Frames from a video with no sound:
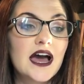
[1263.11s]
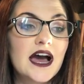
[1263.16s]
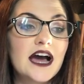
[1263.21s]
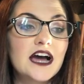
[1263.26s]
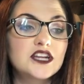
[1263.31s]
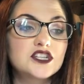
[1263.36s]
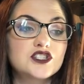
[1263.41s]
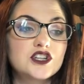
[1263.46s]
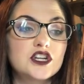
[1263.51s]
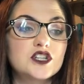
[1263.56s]

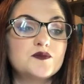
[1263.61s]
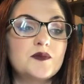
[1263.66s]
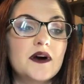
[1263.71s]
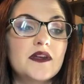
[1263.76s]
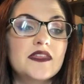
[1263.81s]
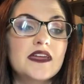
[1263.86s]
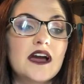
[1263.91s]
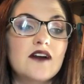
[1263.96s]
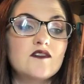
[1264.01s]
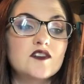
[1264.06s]
as judged
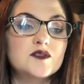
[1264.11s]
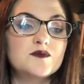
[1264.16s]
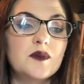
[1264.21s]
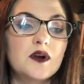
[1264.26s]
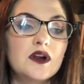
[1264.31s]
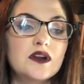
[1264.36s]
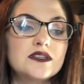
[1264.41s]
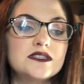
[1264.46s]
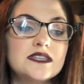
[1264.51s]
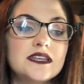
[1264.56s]
by the average
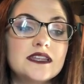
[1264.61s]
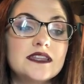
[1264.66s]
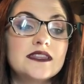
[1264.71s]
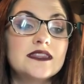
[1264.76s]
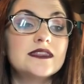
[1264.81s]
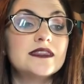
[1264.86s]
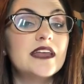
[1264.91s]
person.